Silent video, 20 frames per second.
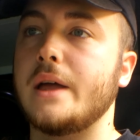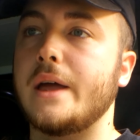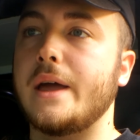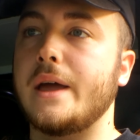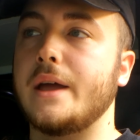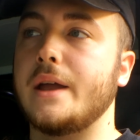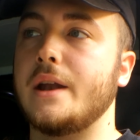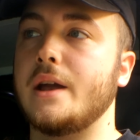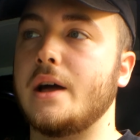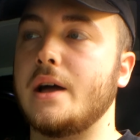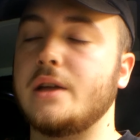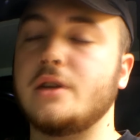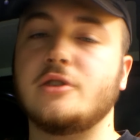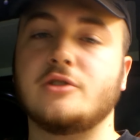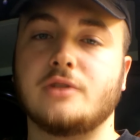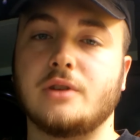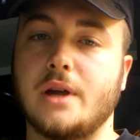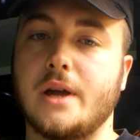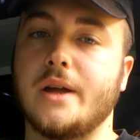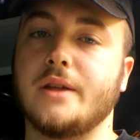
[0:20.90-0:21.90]
and I
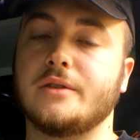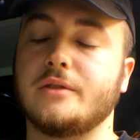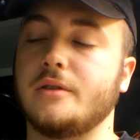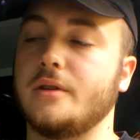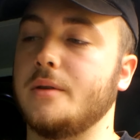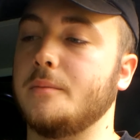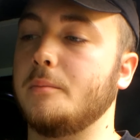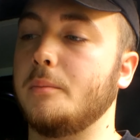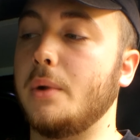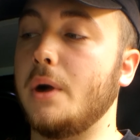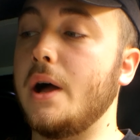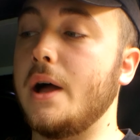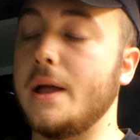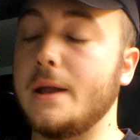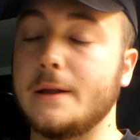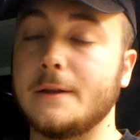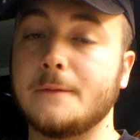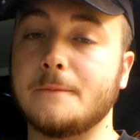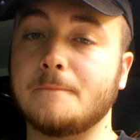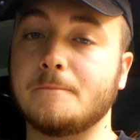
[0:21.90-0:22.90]
usually answer them. But
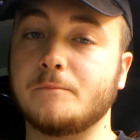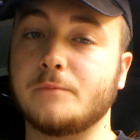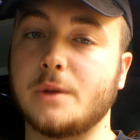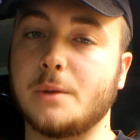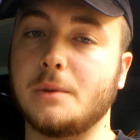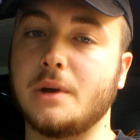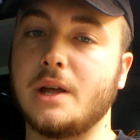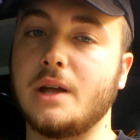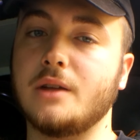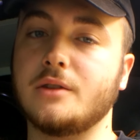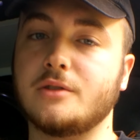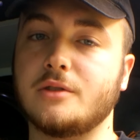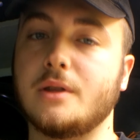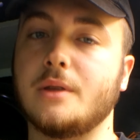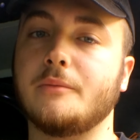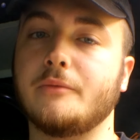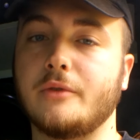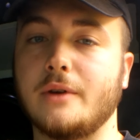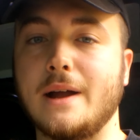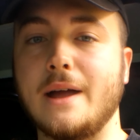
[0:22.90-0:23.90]
I'm going to answer
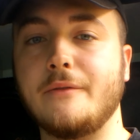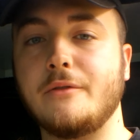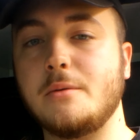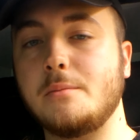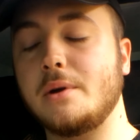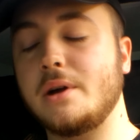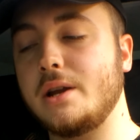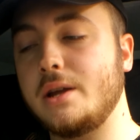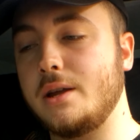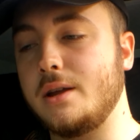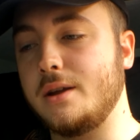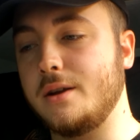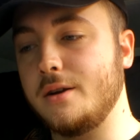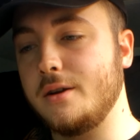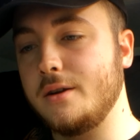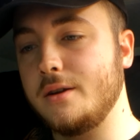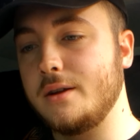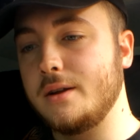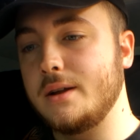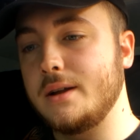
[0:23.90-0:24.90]
them for everybody
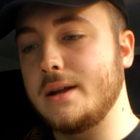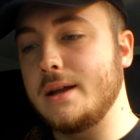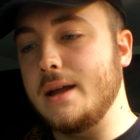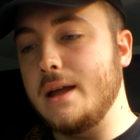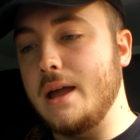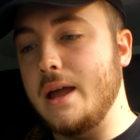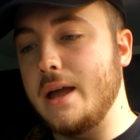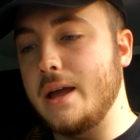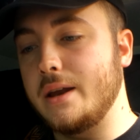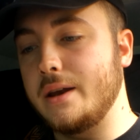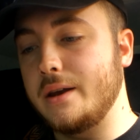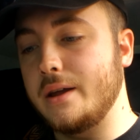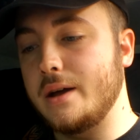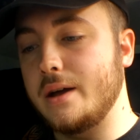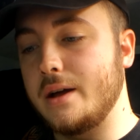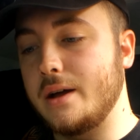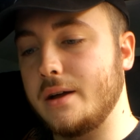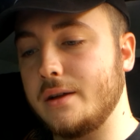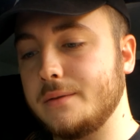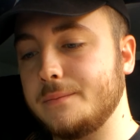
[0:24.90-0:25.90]
here, and
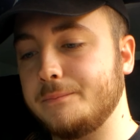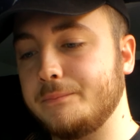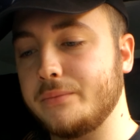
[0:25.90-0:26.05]
on